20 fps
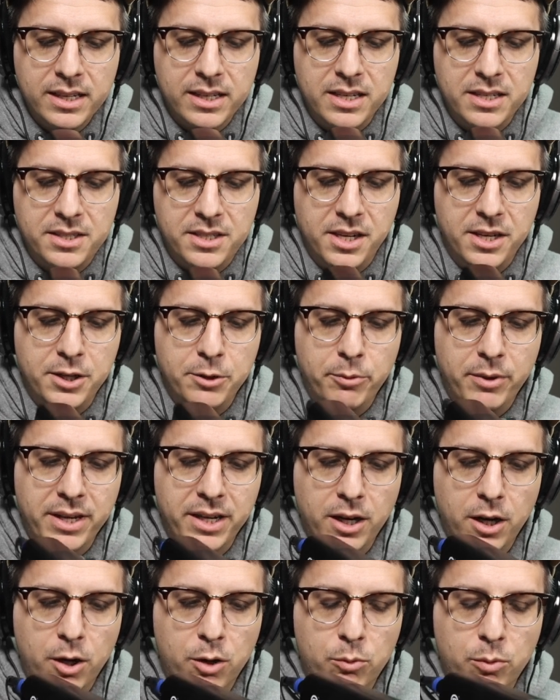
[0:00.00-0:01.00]

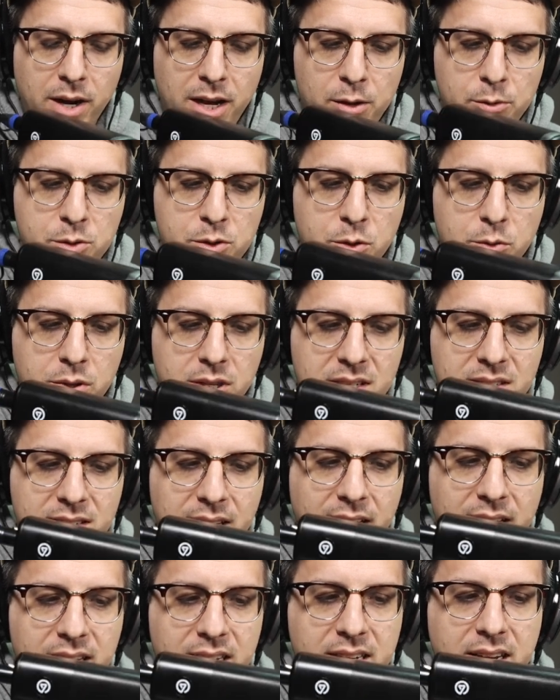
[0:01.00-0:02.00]
Continuing around to the
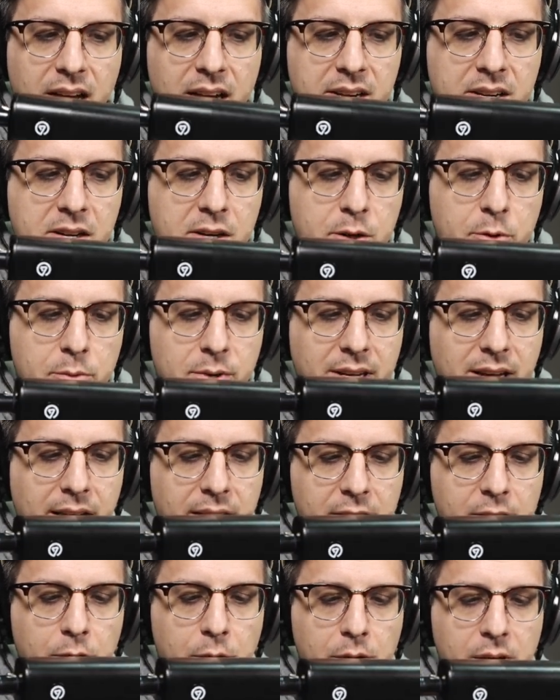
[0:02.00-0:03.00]
second 90 degree
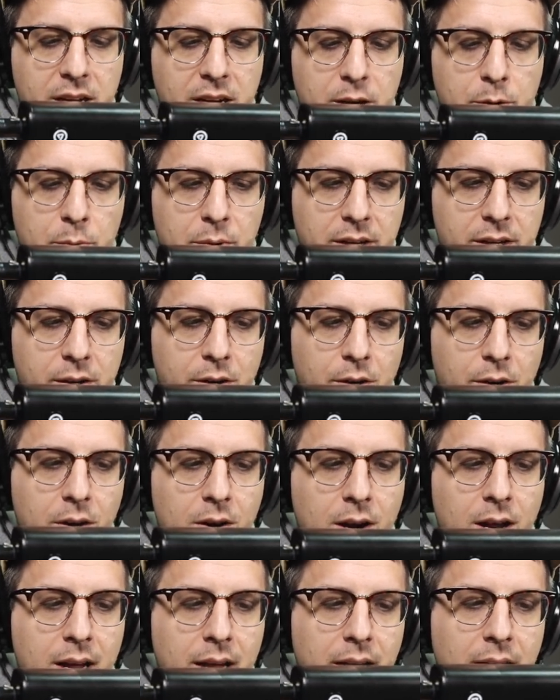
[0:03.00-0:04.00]
angle, here we
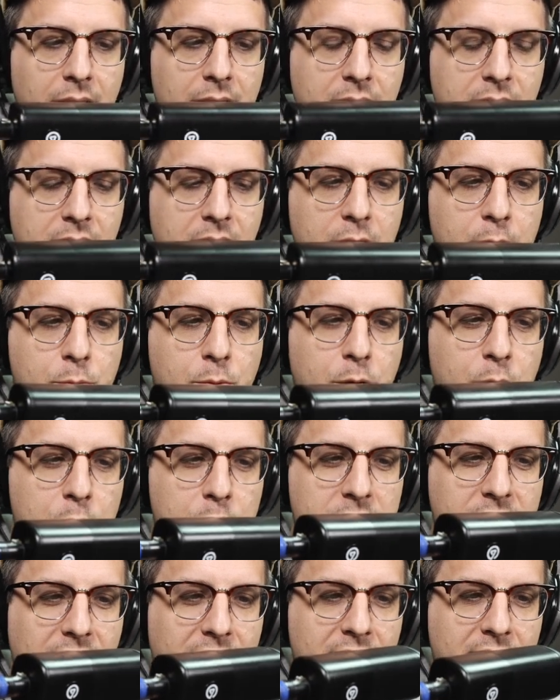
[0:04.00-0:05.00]
are, and then
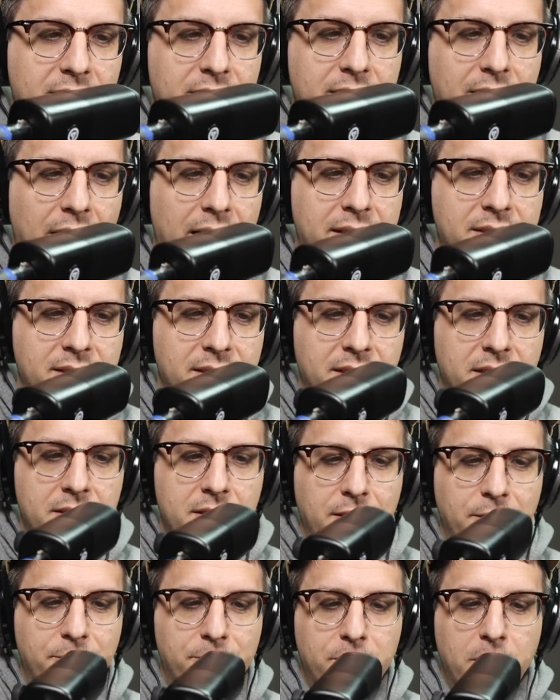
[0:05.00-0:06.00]
rotating and ending at
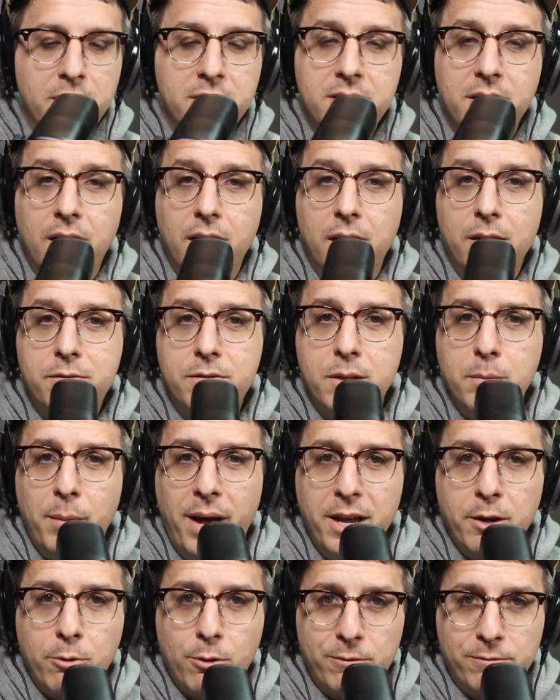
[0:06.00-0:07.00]
the front of the
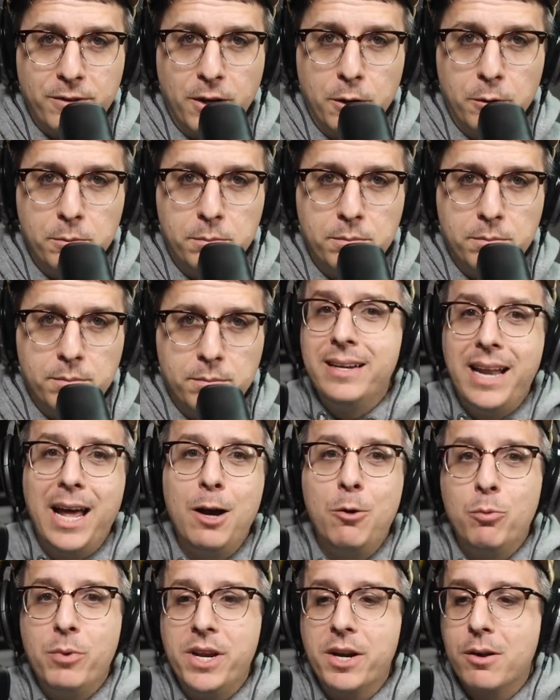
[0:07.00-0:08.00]
microphone.
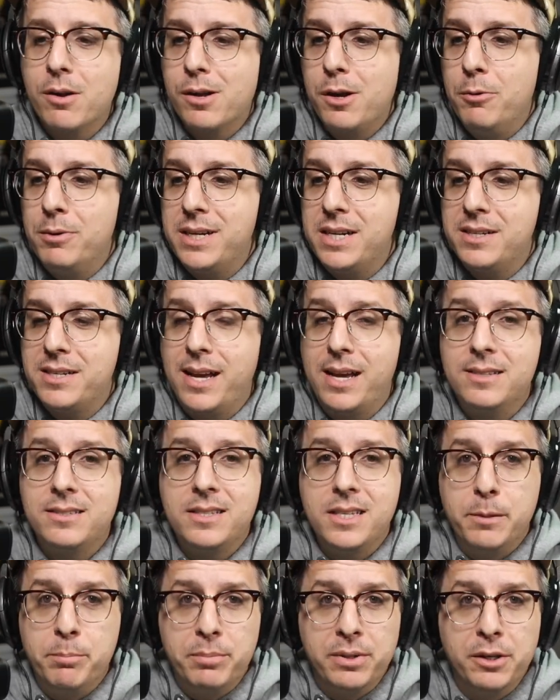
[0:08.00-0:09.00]
Now we are going to test
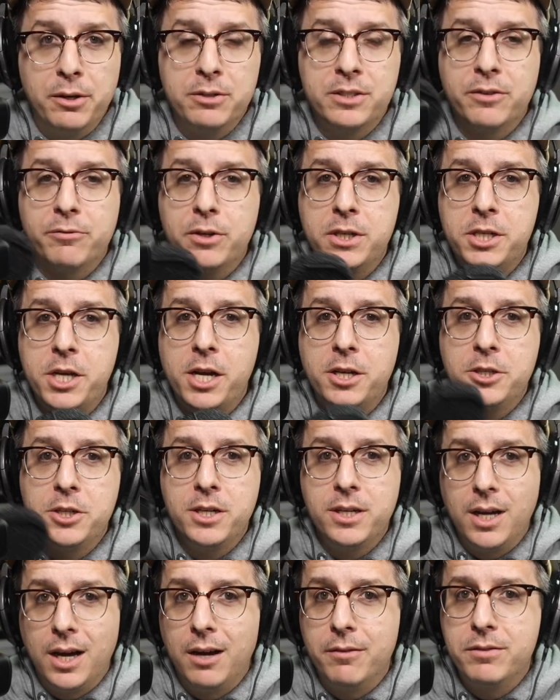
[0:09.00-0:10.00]
the plosive
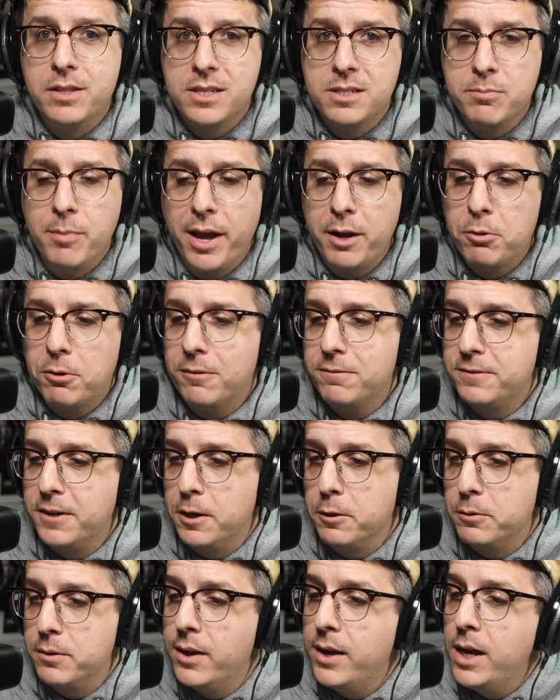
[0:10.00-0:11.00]
rejection of this
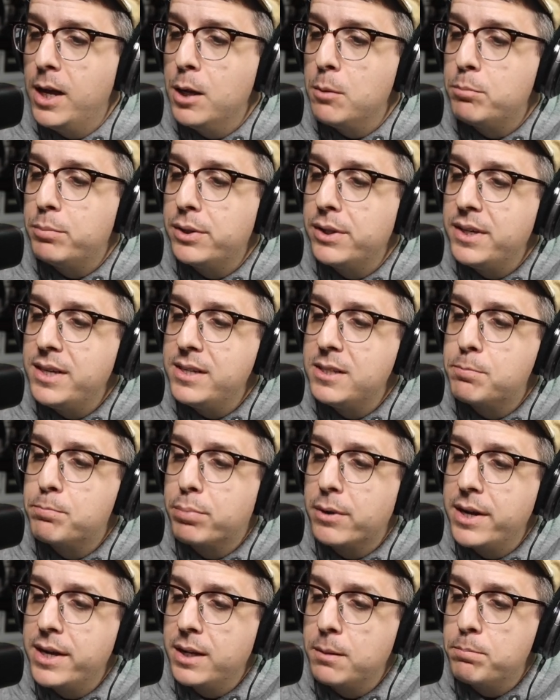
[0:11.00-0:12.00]
microphone. Please
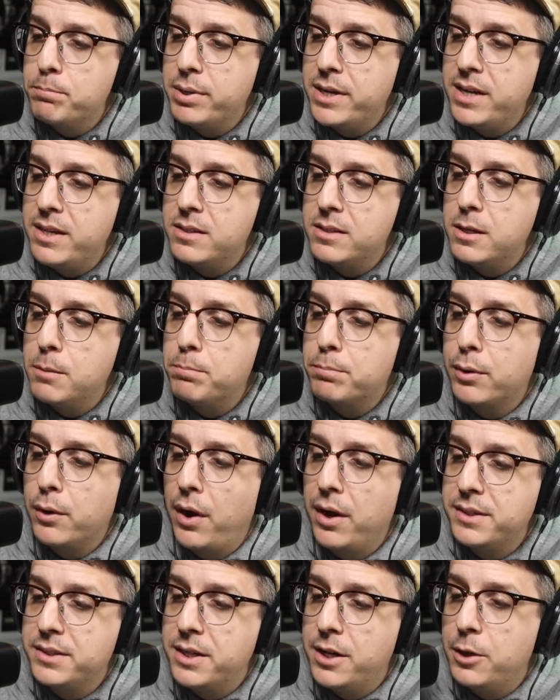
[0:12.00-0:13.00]
bring pizza
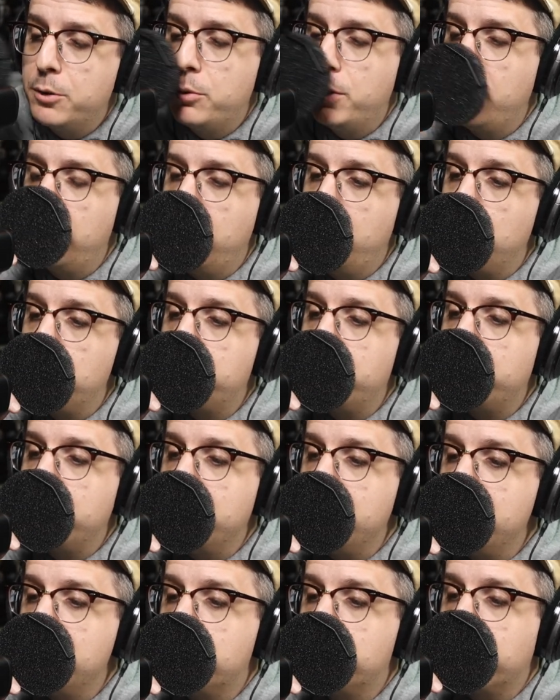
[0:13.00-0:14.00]
pronto.
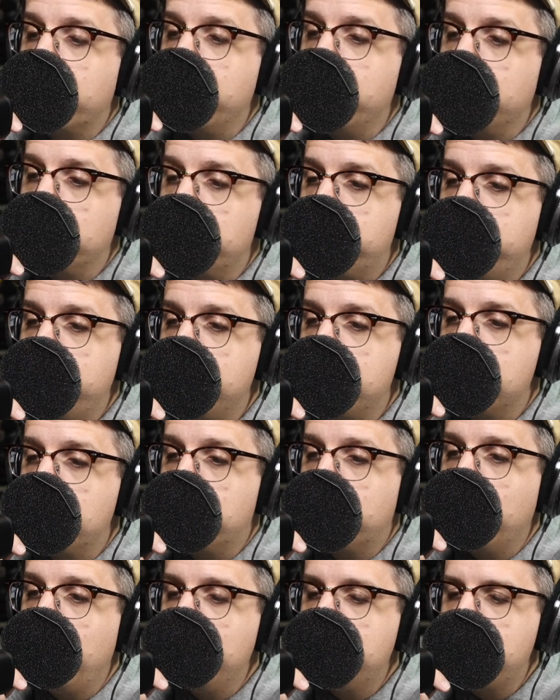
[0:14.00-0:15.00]
Please bring pizza
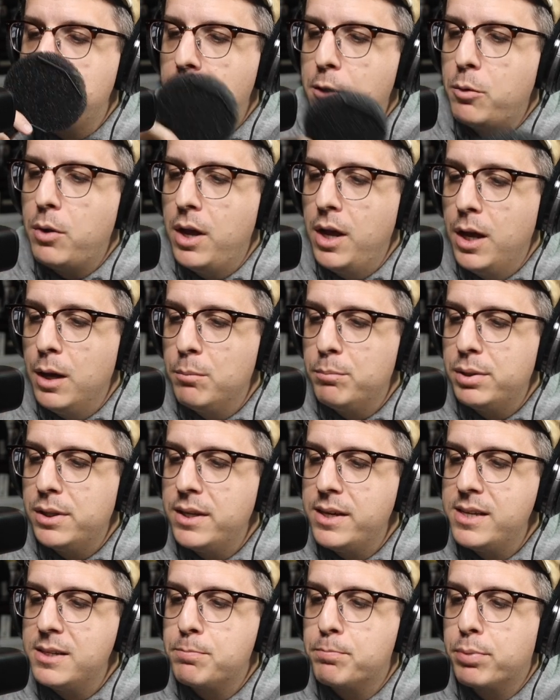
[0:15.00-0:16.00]
pronto.
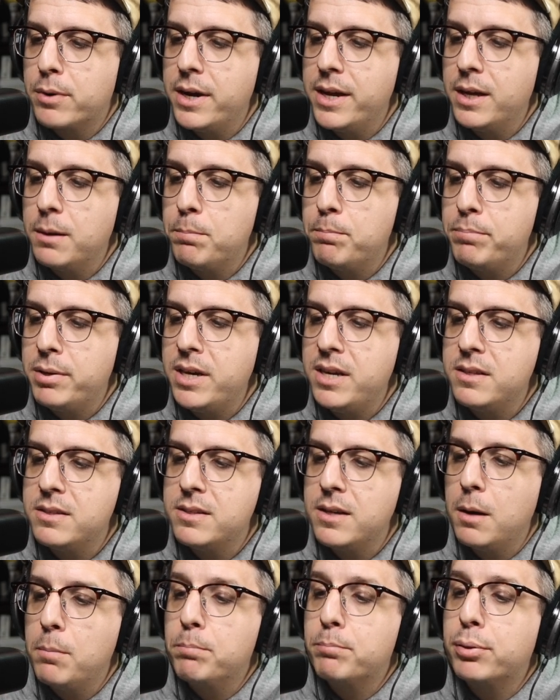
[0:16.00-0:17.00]
Please bring
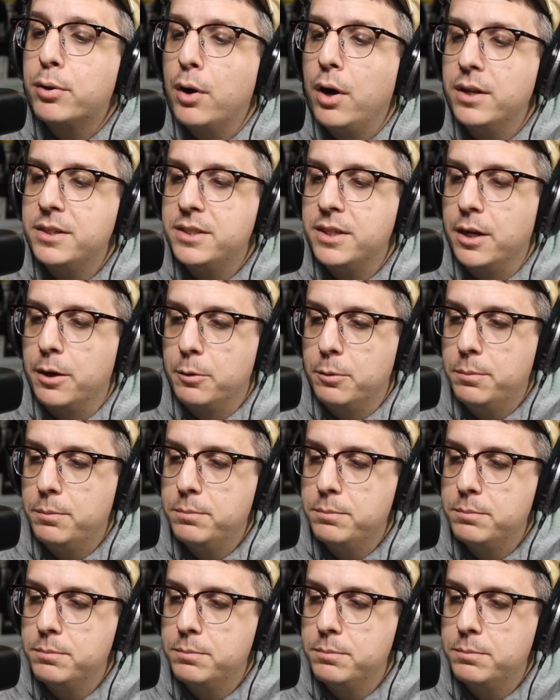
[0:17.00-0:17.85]
pizza pronto.